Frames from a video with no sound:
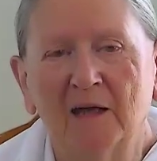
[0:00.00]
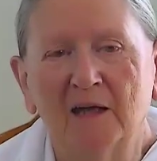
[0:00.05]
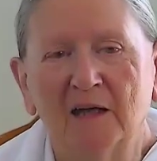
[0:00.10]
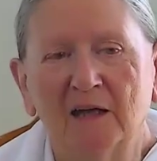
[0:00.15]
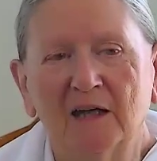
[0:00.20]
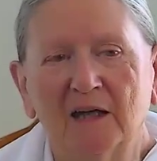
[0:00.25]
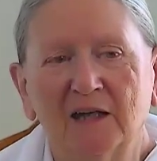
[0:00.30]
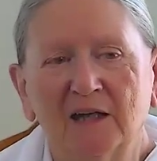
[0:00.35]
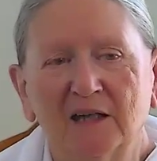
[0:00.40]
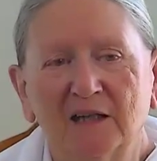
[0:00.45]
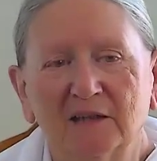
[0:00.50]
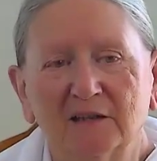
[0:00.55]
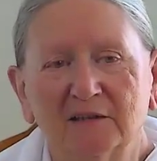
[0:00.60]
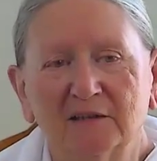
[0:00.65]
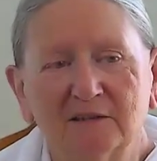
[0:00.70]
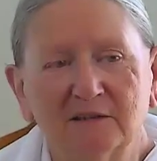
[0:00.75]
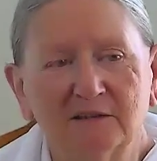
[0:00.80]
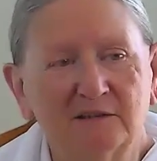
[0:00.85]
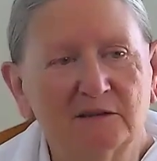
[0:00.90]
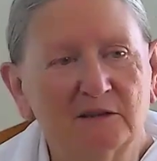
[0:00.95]
And
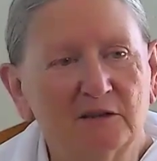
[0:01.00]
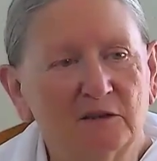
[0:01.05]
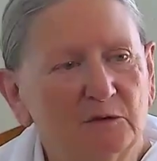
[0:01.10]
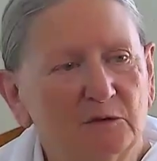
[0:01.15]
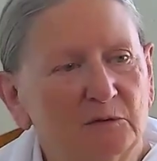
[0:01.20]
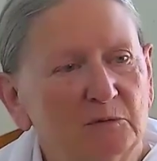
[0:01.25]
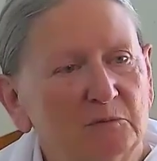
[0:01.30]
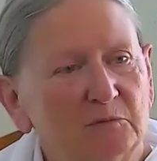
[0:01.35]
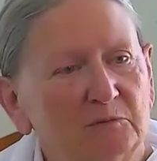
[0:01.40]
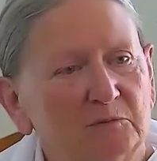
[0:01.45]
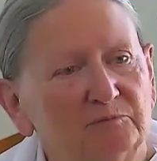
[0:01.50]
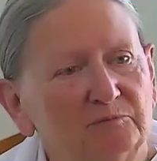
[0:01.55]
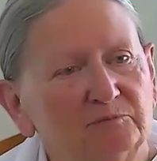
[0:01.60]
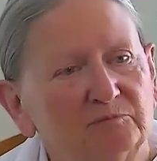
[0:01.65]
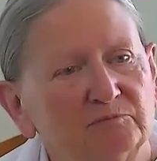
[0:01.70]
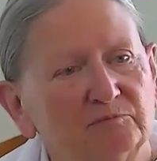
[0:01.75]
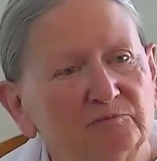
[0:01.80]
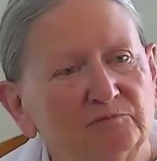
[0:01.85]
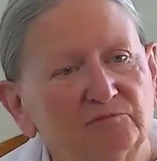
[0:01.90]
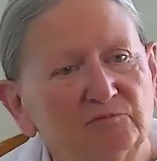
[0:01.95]
so
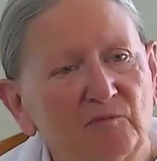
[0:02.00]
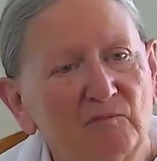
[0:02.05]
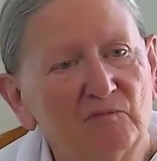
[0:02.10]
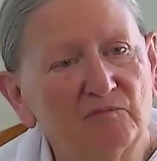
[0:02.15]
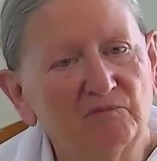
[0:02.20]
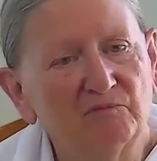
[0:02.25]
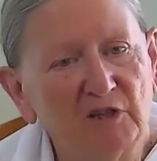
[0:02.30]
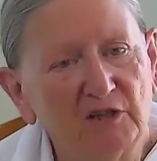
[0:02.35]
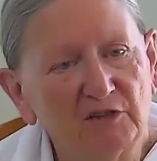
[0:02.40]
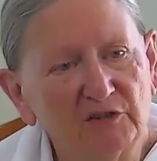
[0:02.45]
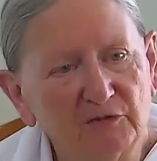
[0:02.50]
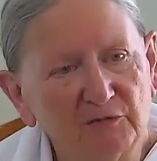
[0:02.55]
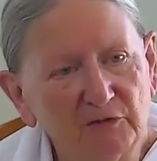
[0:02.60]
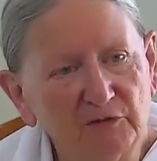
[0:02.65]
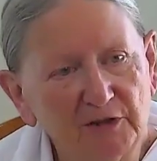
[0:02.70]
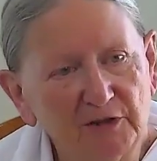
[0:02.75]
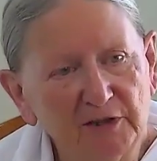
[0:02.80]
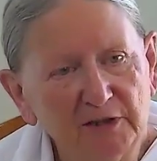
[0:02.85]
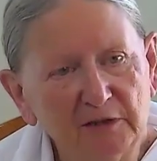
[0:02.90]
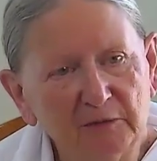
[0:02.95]
it's
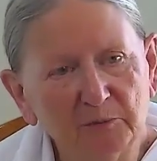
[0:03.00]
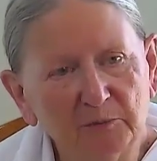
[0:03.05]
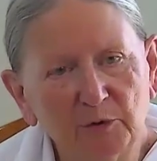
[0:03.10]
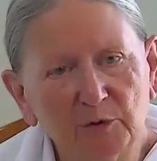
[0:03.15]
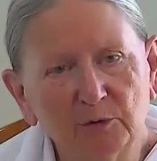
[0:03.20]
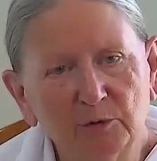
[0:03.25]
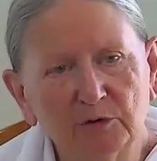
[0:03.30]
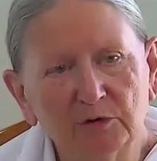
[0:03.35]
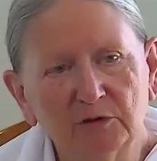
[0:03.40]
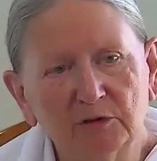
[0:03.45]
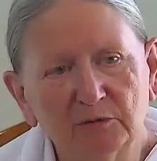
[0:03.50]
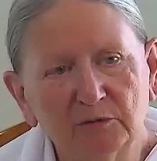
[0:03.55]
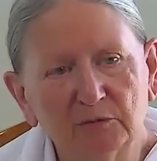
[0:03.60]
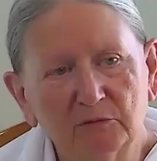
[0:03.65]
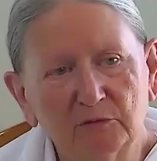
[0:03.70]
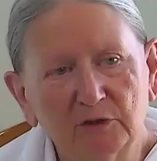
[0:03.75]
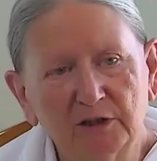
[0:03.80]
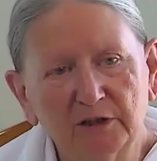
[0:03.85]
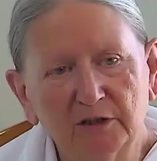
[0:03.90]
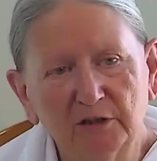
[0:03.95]
very important
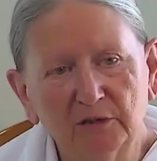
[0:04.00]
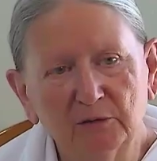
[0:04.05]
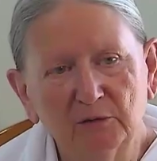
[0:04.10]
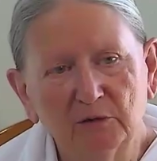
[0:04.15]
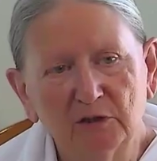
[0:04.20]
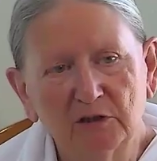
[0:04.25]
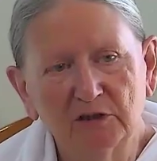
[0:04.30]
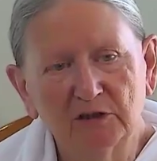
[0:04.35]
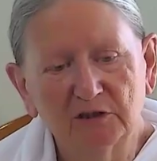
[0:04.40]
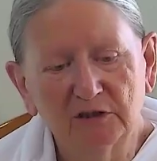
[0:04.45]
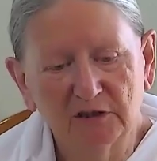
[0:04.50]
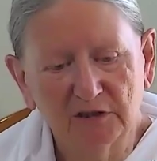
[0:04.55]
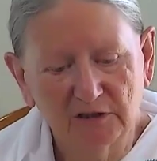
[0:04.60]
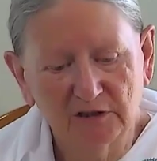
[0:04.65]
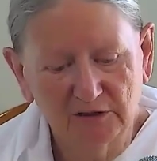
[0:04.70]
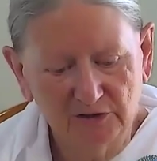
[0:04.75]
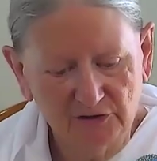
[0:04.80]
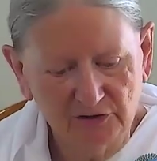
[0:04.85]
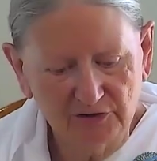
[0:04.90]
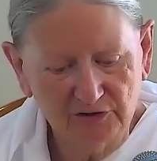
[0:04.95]
when you are
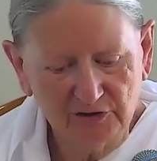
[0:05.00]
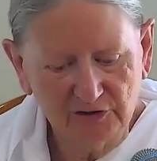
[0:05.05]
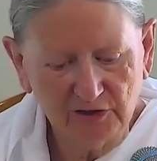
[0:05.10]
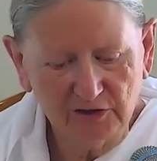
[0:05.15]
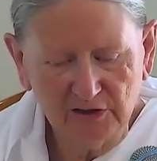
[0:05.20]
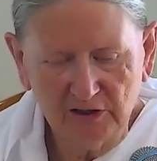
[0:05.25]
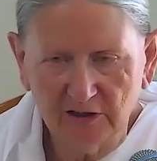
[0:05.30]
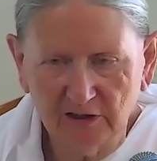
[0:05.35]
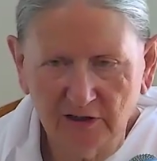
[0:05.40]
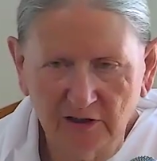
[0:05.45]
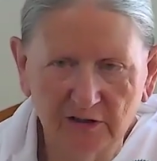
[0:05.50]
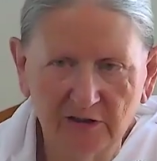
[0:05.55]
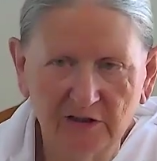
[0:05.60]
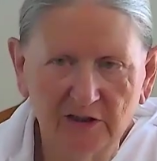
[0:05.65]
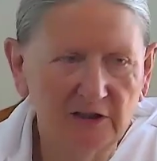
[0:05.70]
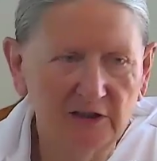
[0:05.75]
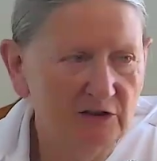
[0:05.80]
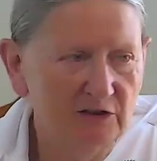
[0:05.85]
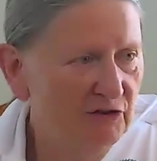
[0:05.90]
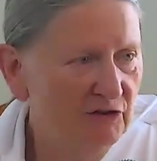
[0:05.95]
studying
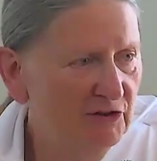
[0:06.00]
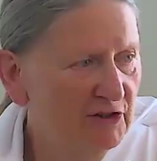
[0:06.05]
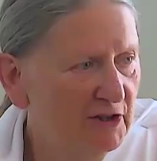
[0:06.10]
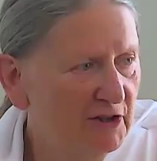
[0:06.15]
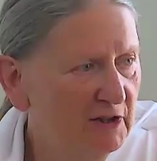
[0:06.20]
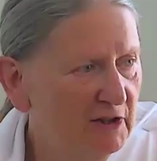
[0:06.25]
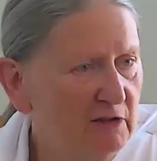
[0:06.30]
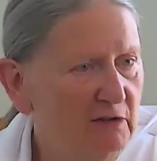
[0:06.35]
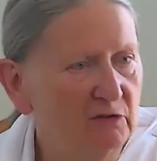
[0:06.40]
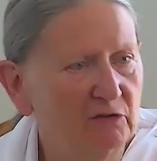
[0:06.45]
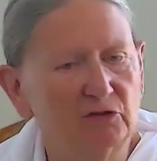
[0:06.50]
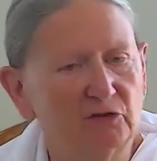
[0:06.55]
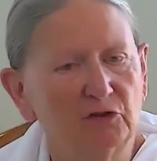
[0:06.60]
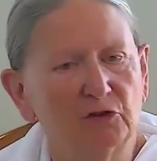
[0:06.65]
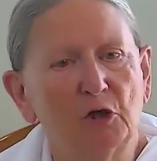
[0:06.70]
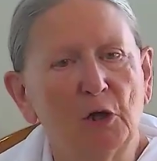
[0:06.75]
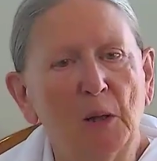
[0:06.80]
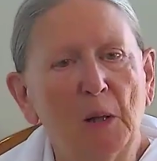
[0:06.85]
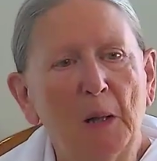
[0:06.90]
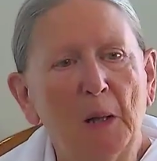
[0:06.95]
these things
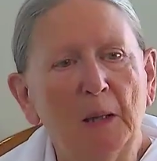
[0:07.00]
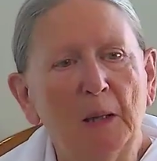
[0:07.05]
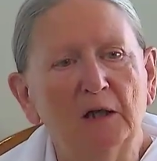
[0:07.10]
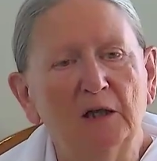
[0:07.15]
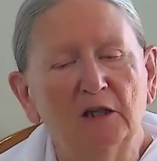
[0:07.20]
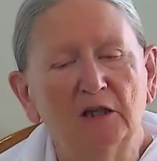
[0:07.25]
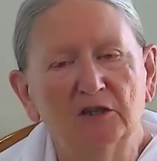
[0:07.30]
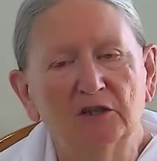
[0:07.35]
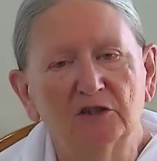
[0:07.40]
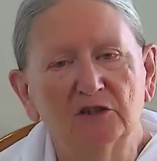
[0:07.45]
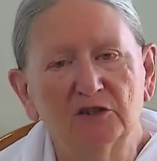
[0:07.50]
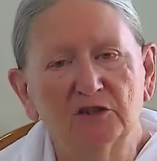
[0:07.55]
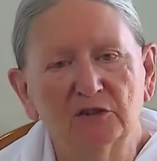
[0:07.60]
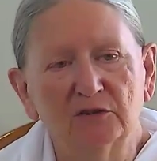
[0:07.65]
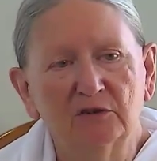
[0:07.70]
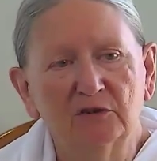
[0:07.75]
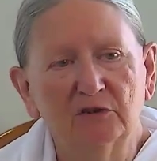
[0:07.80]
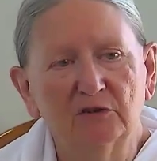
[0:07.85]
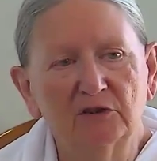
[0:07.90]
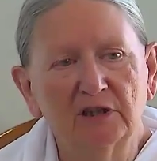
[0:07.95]
to
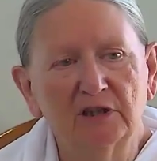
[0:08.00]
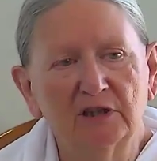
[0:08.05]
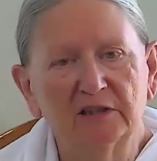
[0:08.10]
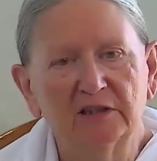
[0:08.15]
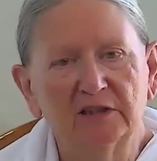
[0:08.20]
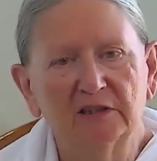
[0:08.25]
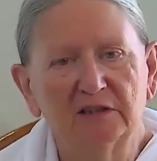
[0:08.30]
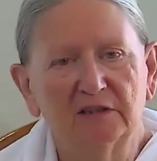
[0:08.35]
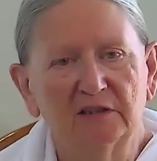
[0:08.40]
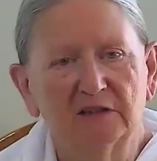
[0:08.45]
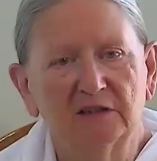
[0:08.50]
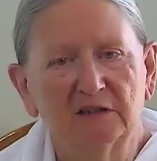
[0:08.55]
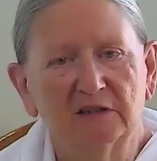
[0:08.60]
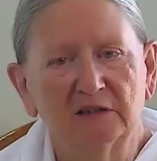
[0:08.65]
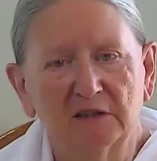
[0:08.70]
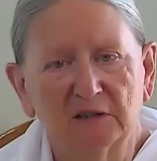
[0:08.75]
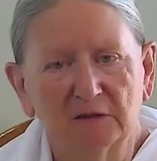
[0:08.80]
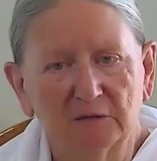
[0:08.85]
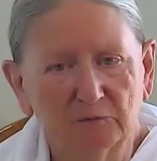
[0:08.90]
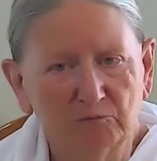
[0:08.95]
look at it
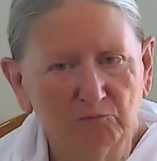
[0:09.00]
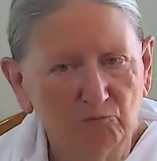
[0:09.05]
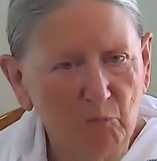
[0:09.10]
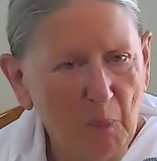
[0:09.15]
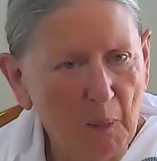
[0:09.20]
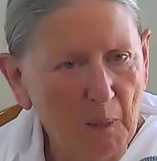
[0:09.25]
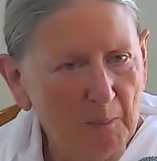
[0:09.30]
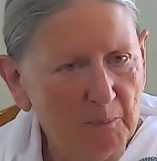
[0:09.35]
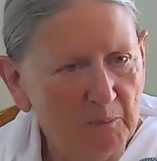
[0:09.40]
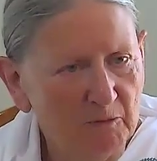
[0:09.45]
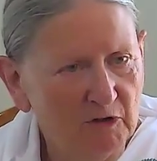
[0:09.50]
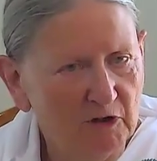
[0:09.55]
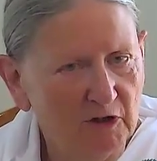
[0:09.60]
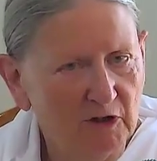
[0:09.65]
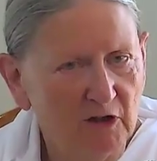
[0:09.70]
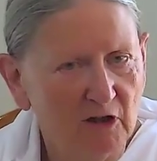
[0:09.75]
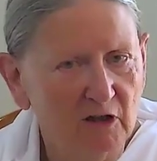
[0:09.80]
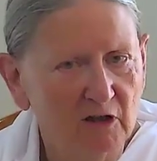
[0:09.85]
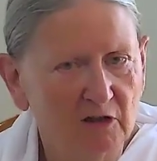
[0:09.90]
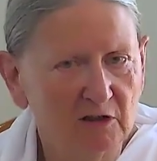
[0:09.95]
in a
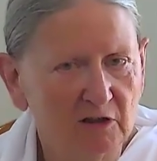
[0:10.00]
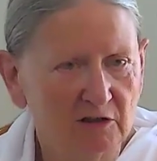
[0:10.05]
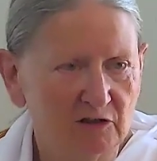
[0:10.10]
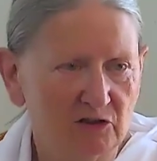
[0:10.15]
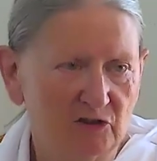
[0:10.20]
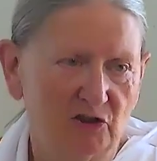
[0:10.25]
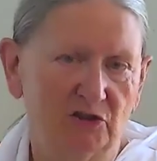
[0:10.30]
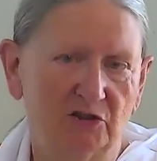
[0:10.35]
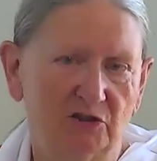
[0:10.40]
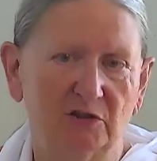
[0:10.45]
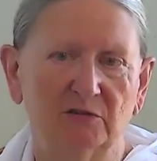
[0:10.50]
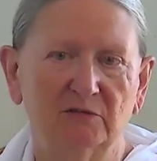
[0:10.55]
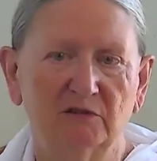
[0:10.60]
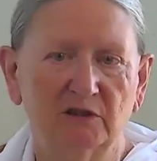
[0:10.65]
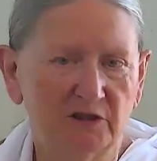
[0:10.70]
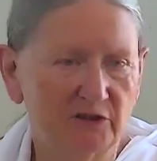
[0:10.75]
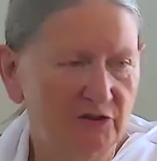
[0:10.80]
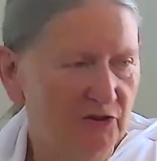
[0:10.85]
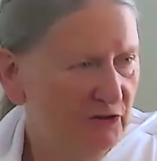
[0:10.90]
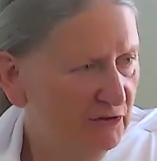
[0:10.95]
large
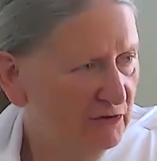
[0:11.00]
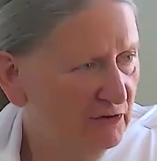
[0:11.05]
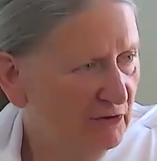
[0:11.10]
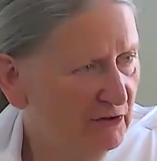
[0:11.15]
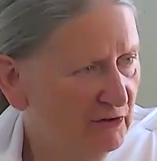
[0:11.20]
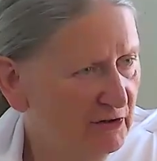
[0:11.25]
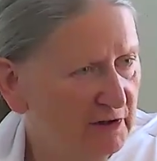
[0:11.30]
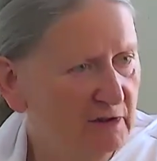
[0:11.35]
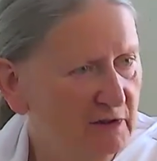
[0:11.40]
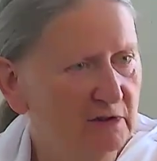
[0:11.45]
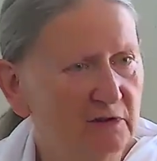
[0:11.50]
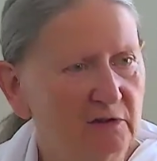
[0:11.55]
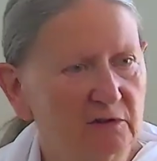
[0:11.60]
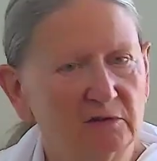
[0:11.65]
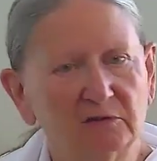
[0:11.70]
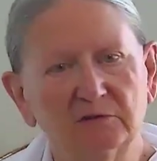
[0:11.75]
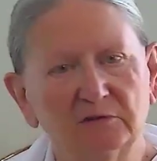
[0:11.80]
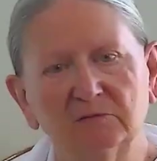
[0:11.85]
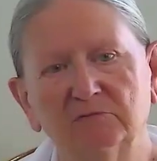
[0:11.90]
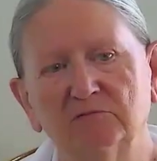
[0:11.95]

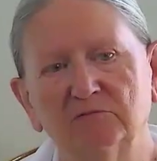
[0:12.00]
historical,